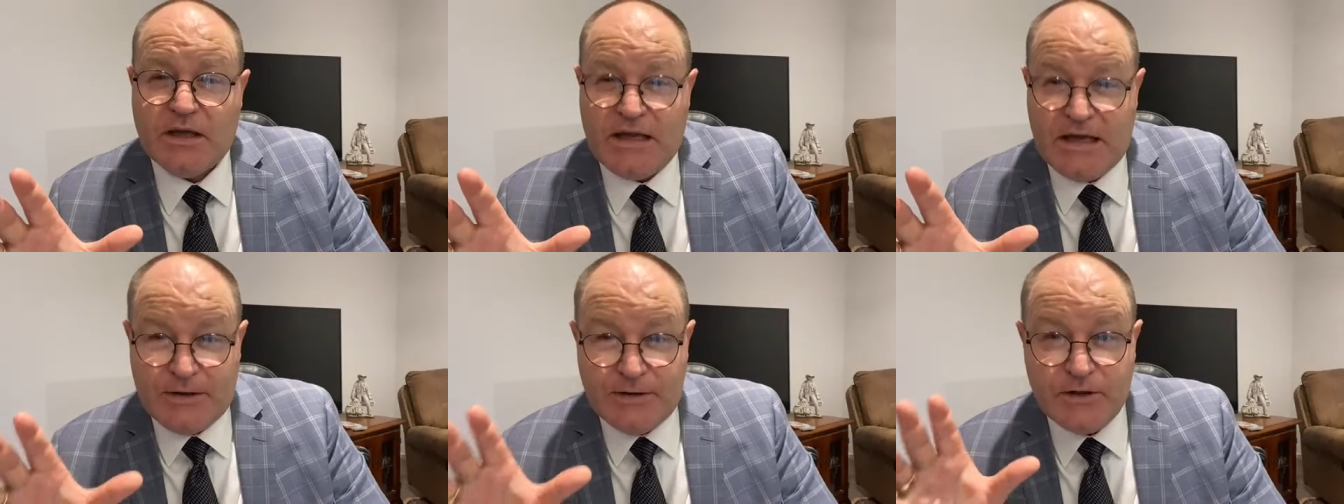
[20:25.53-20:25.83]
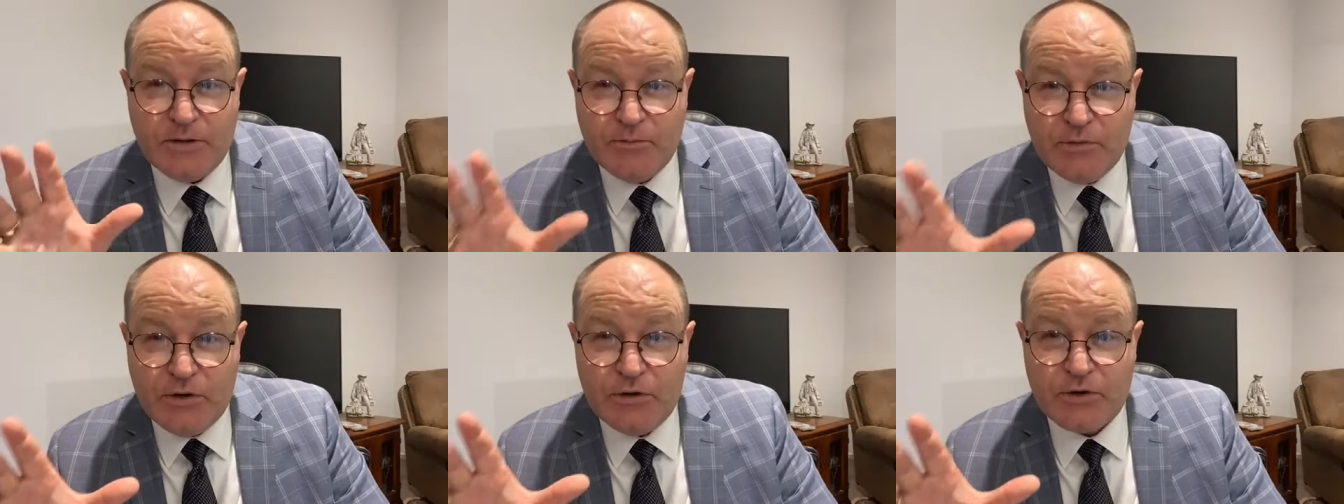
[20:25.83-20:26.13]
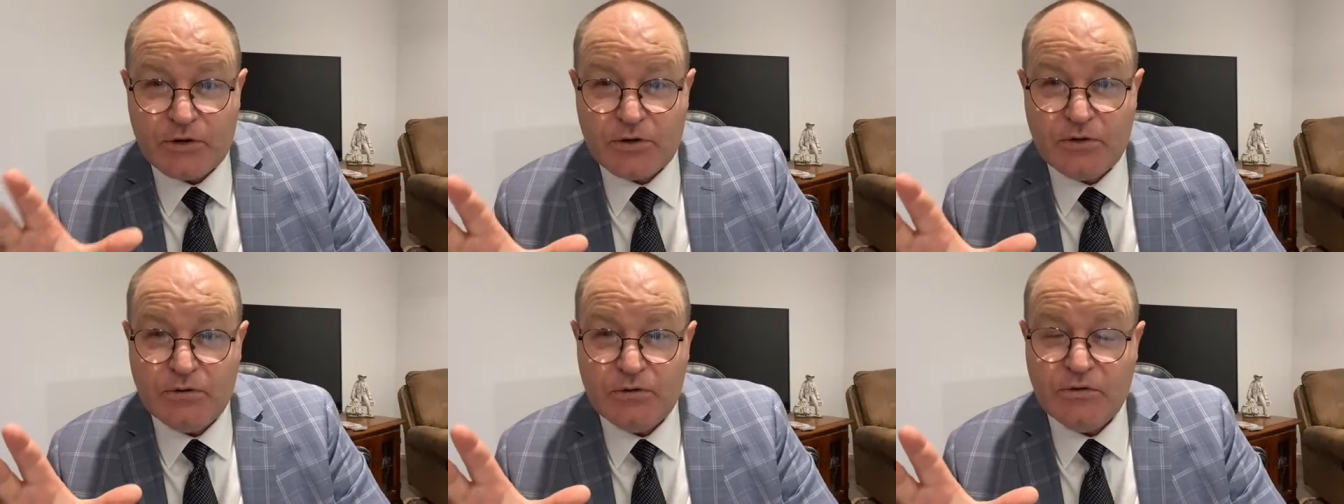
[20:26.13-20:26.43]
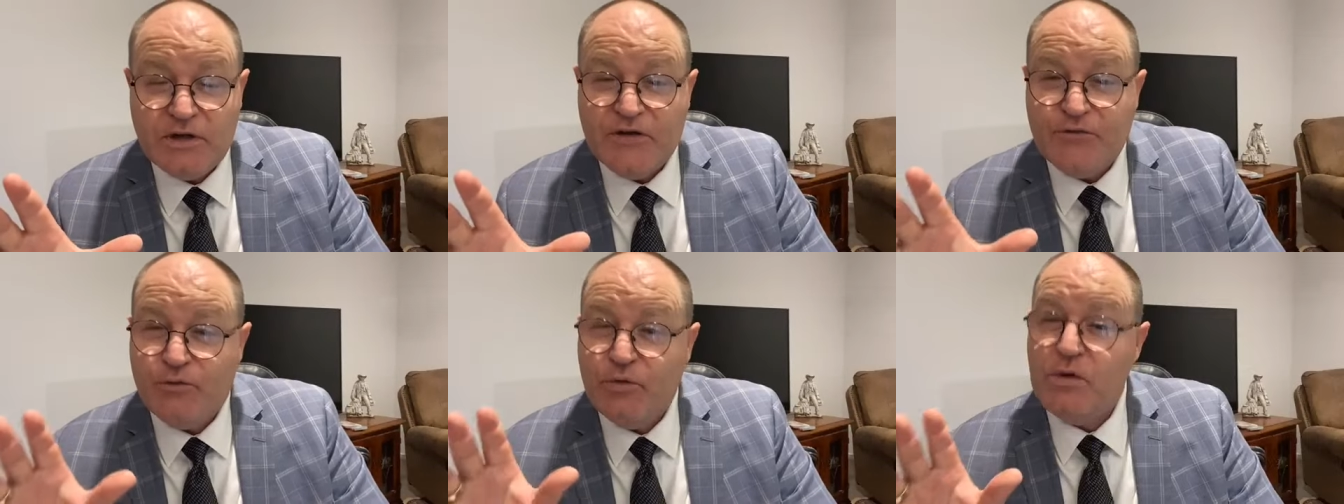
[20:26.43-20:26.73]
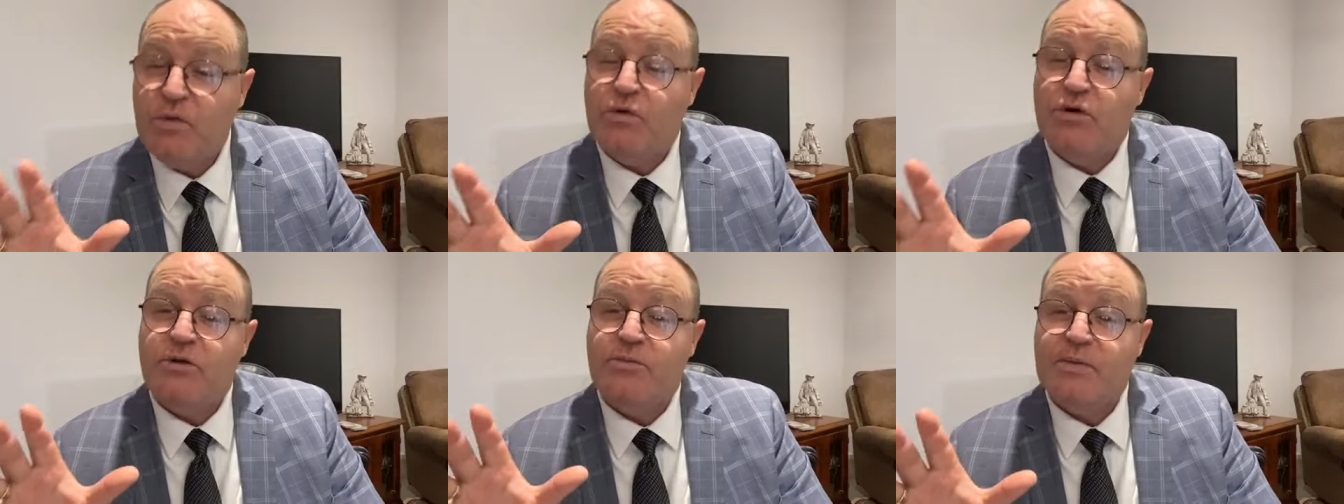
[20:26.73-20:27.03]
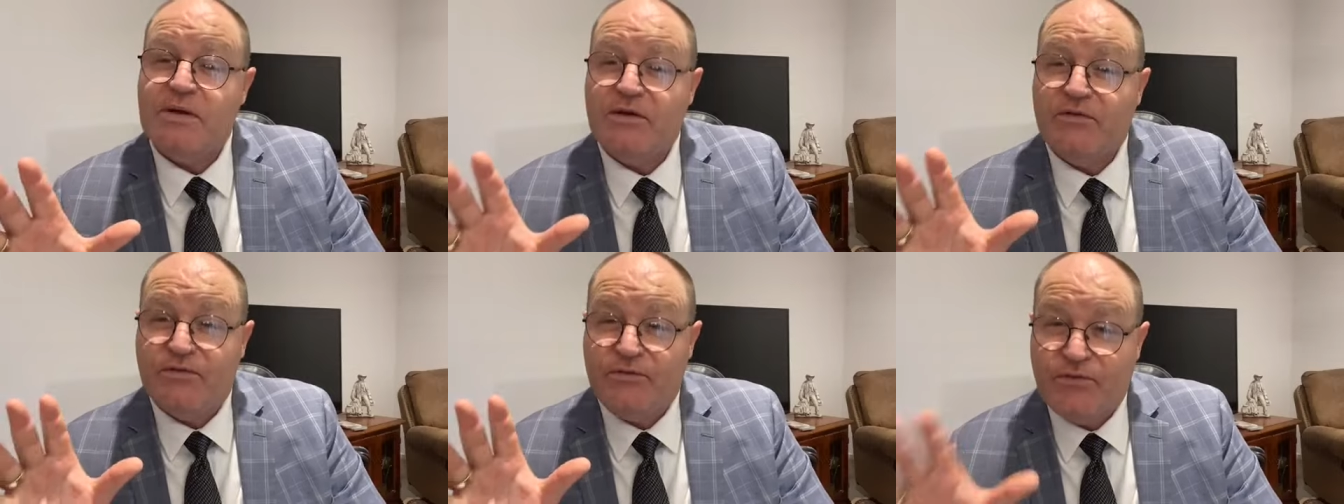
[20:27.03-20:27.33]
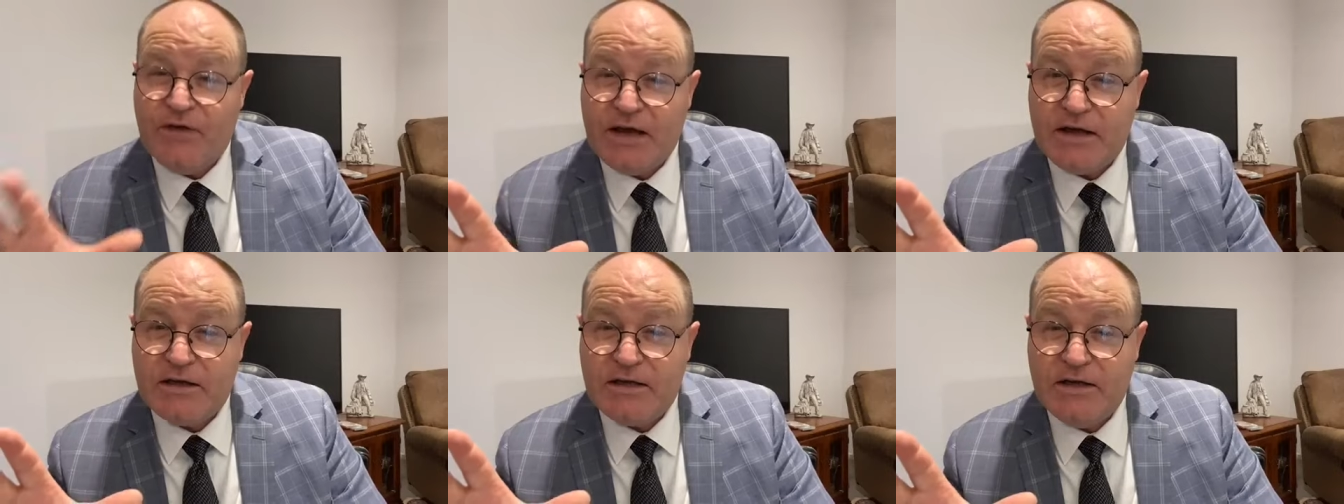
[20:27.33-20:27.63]
in the miracle, if we want to be
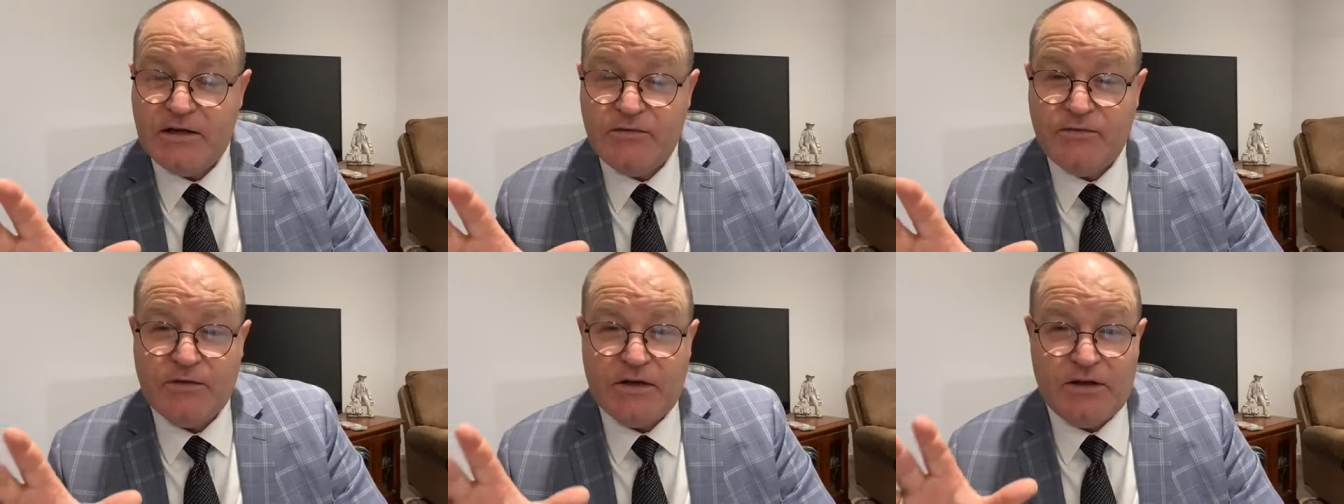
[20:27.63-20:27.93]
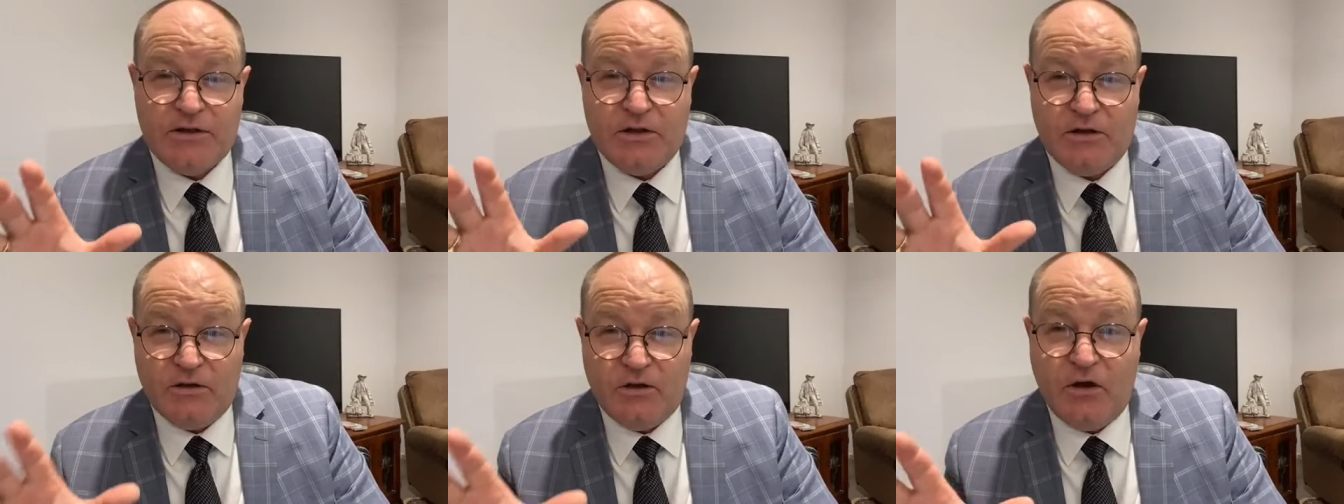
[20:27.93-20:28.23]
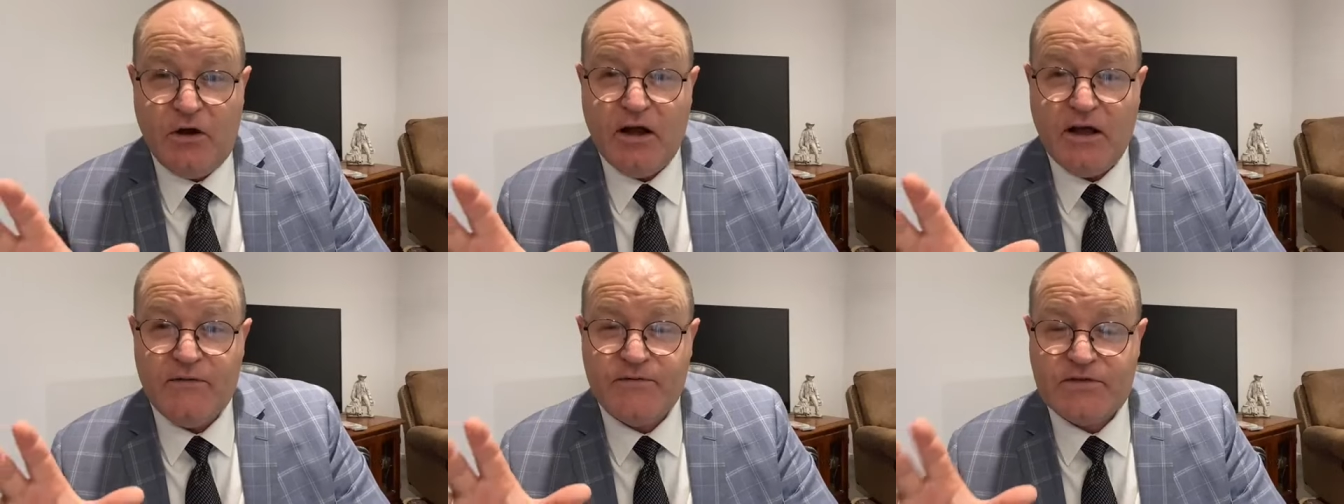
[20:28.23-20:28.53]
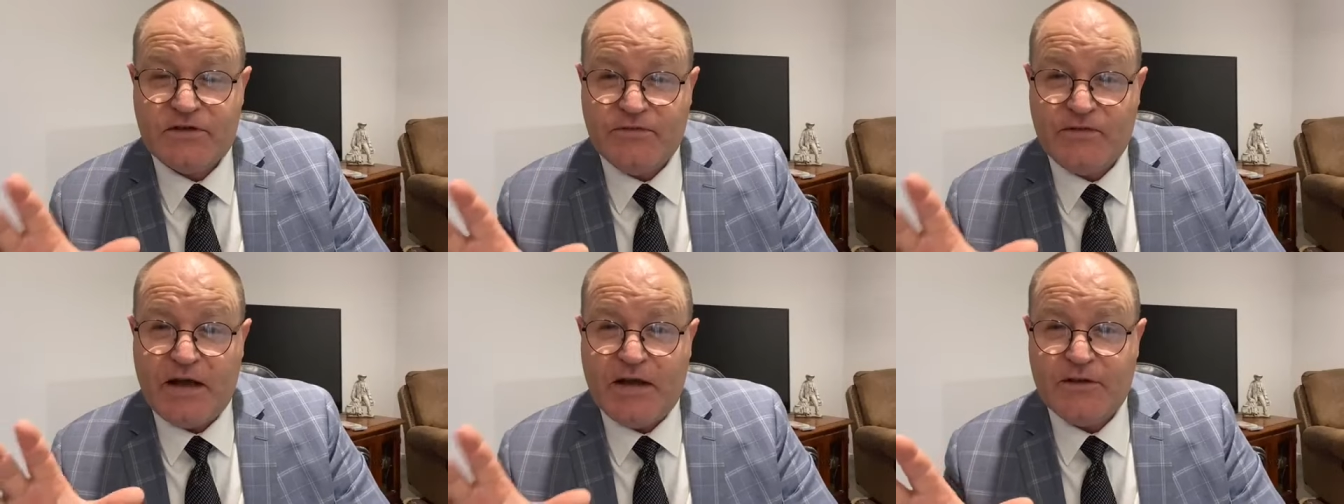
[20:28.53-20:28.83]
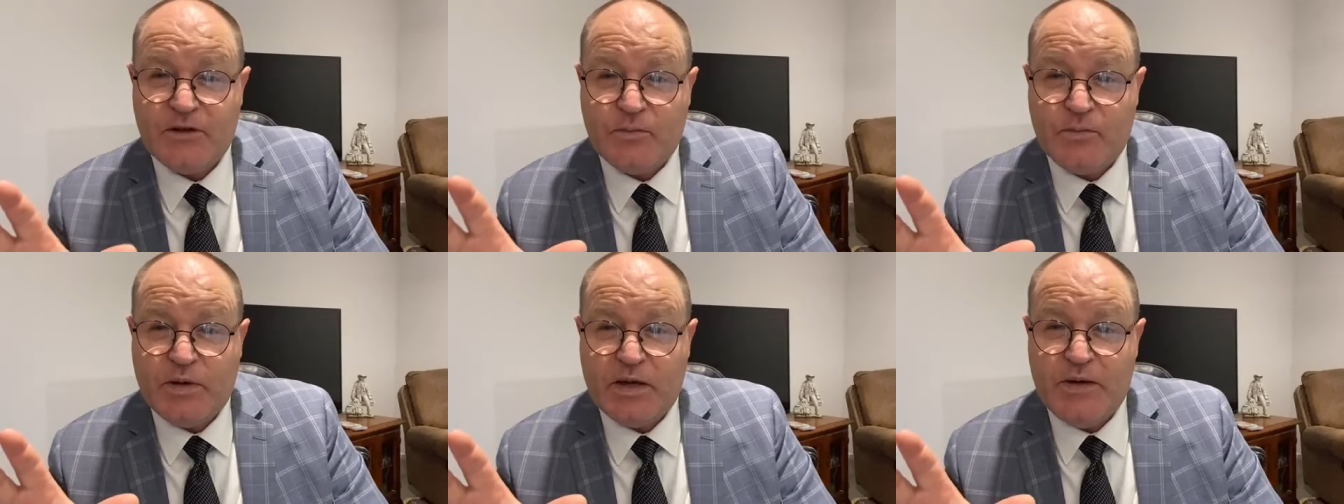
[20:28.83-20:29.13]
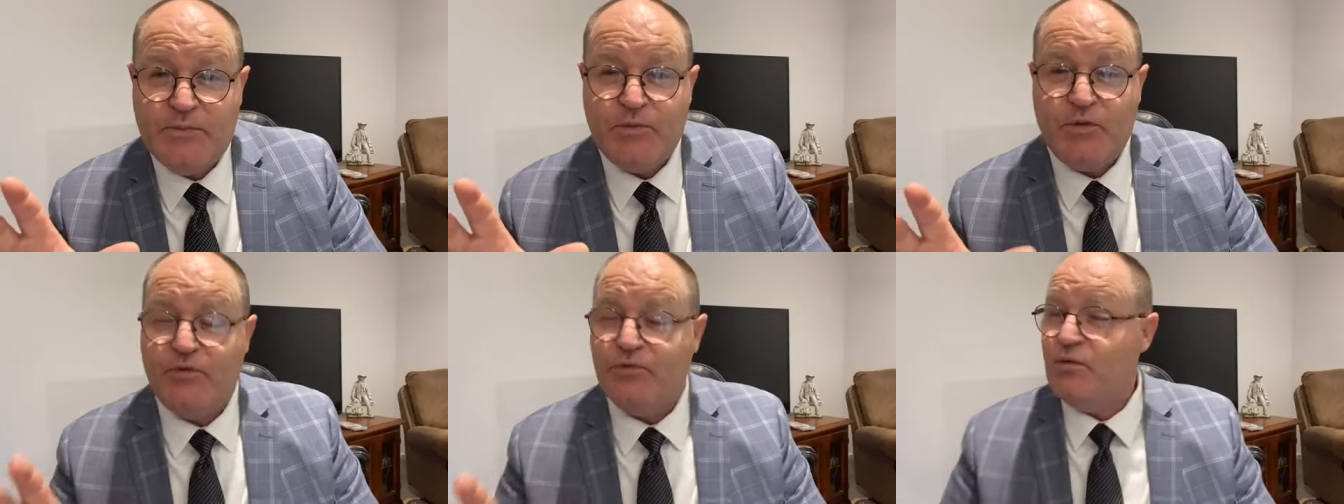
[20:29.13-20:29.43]
effective in the lives of other people,